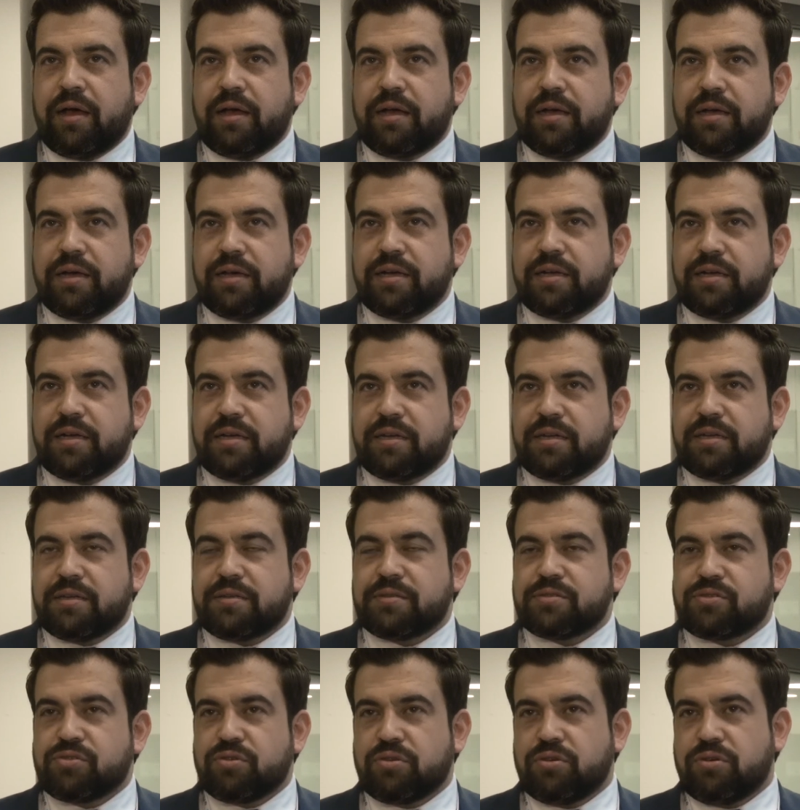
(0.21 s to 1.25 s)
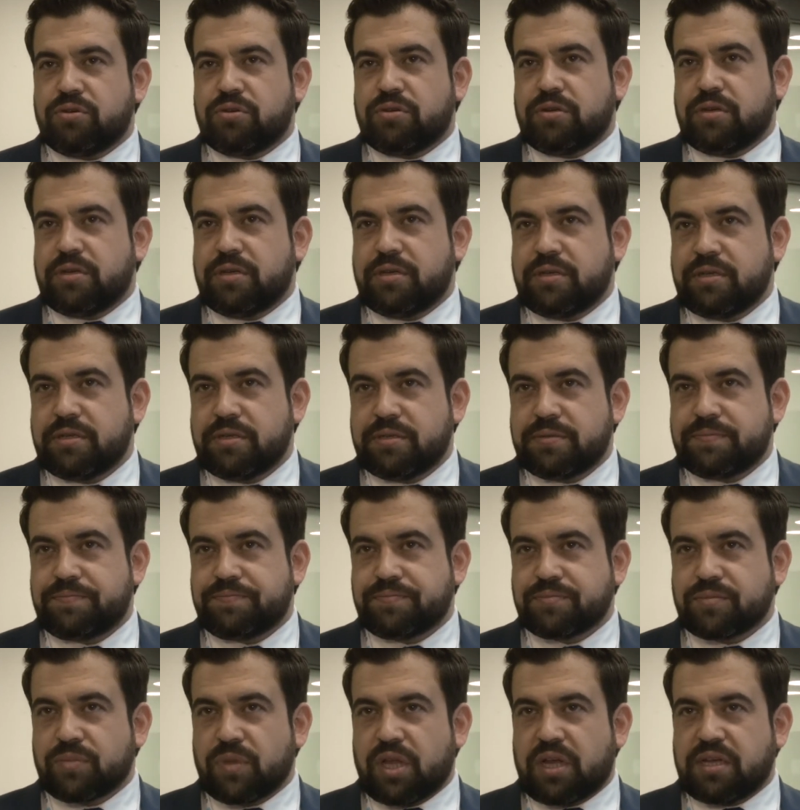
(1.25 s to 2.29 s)
Uh, so uh,
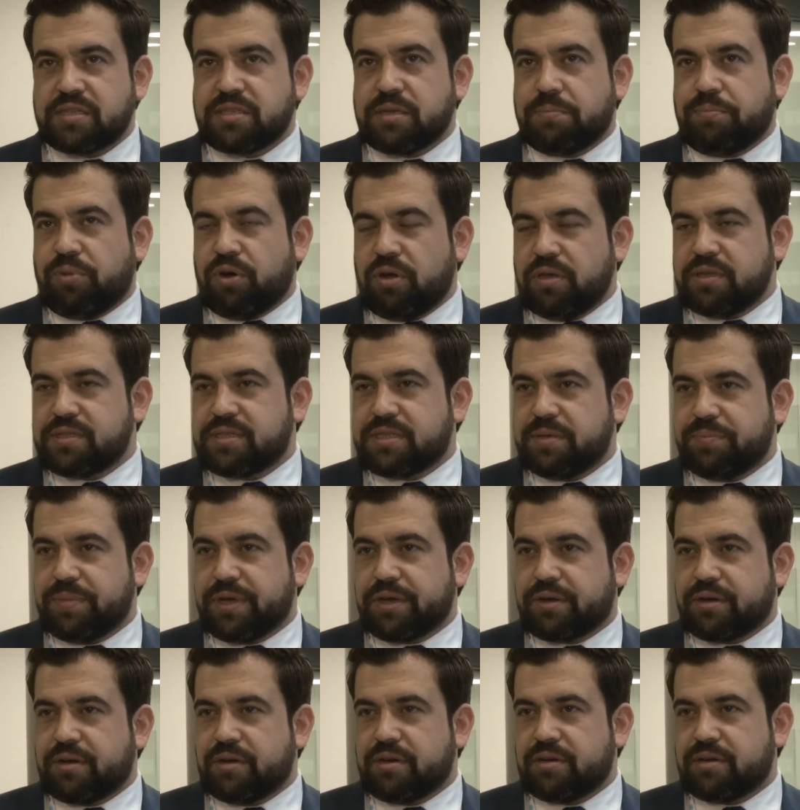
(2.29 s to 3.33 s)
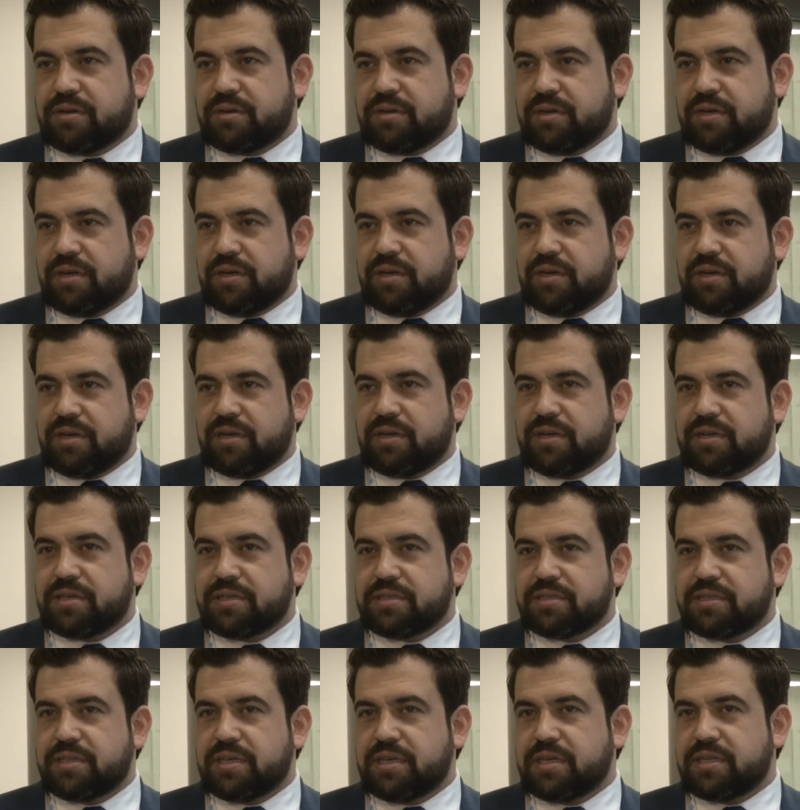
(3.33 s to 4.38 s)
as a policymaker, uh,
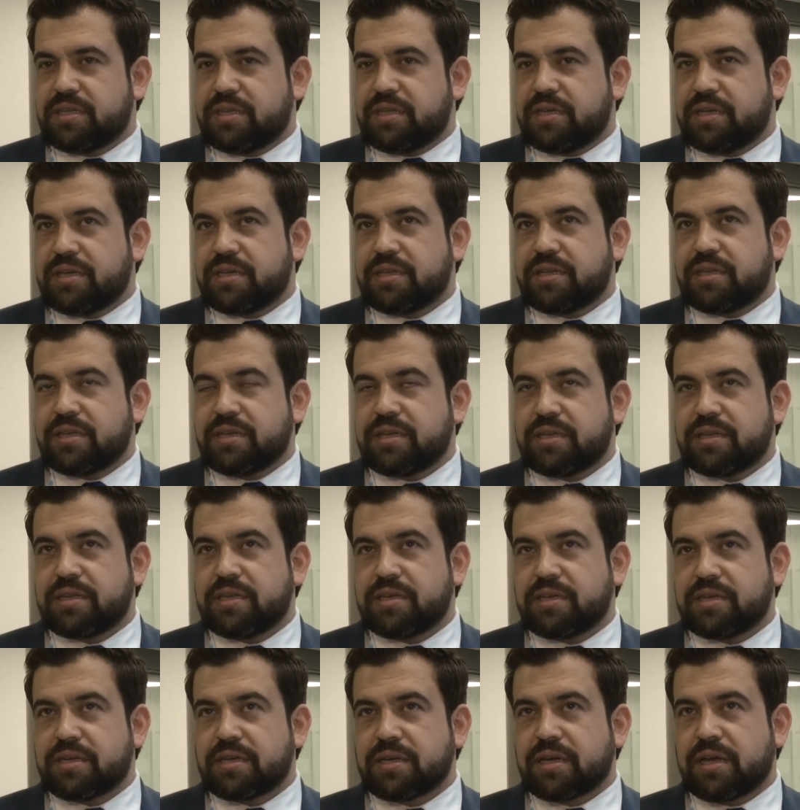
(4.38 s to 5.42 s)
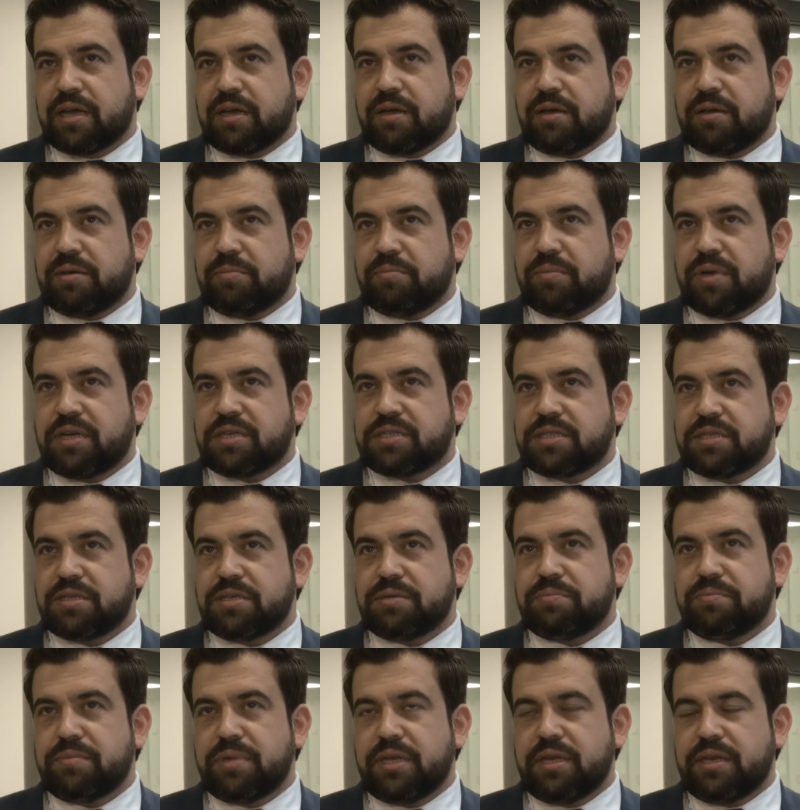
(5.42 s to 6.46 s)
the, the, the, the uh,
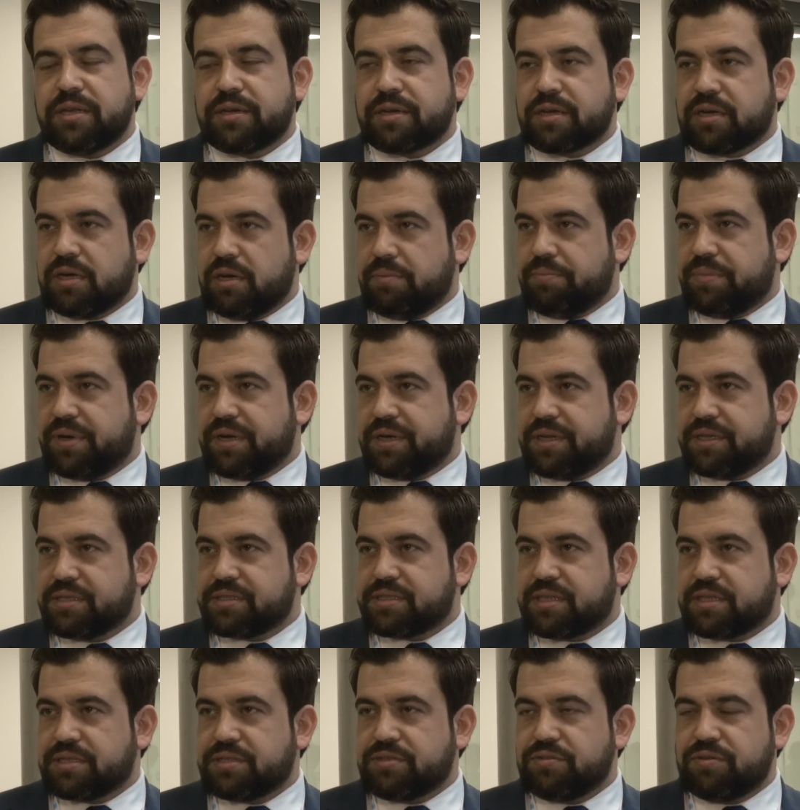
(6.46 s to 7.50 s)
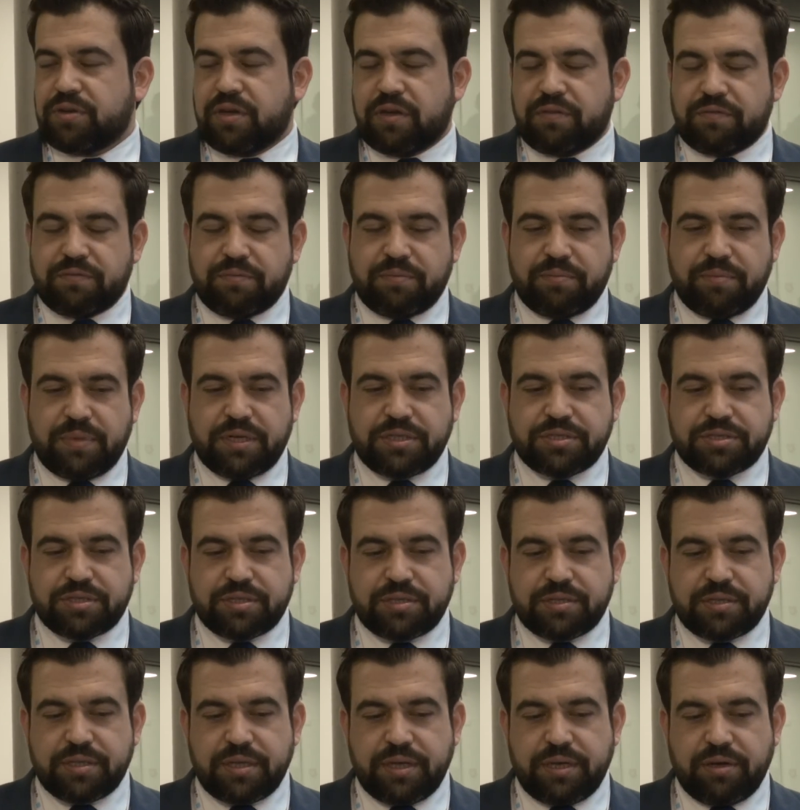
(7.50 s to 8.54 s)
multi-million companies that you have
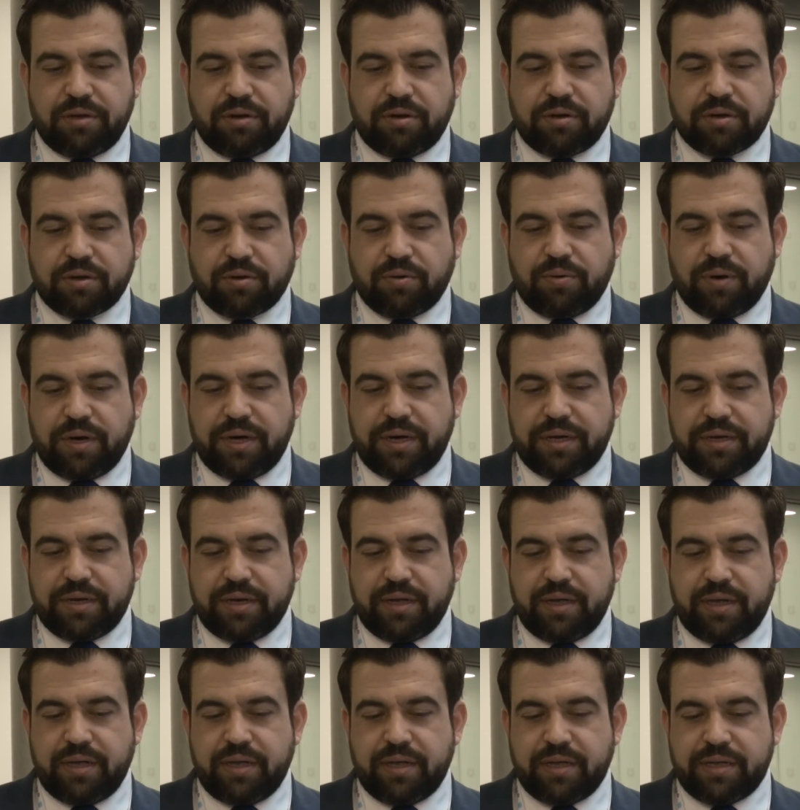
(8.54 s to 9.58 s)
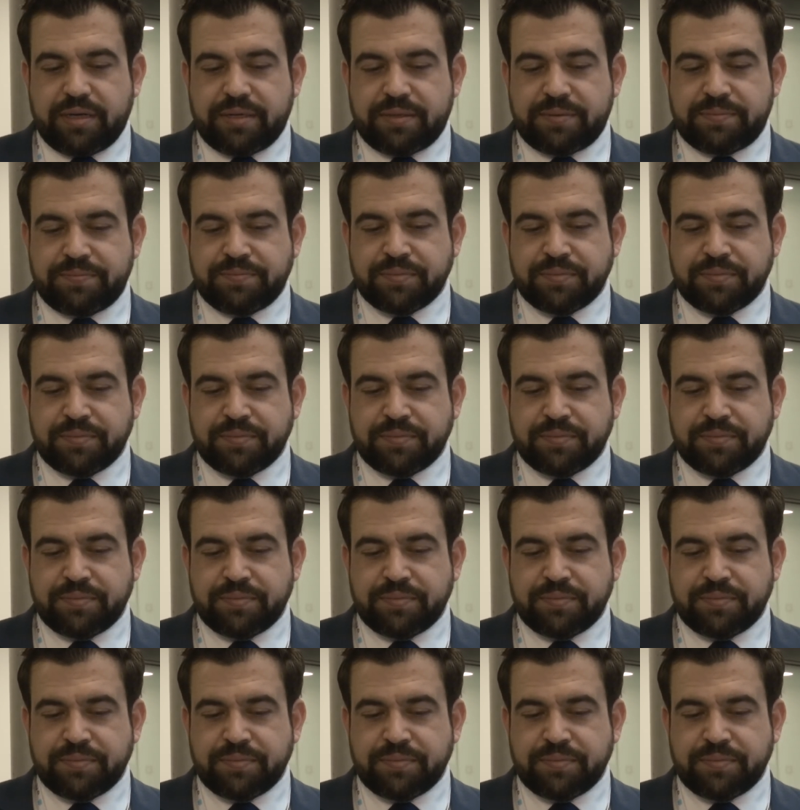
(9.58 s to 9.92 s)
mentioned, they are quite uh,